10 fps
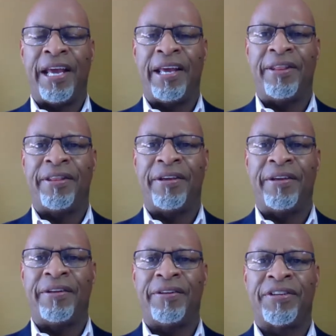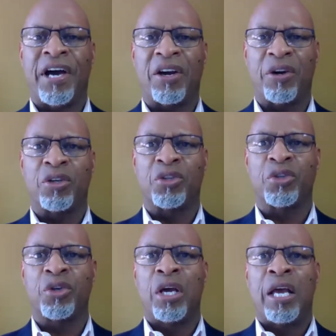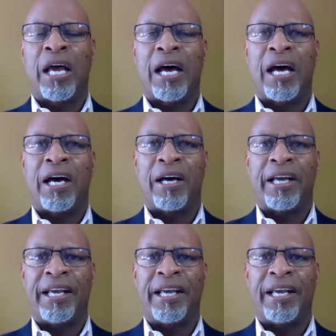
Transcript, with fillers: and the Tuckers, uh,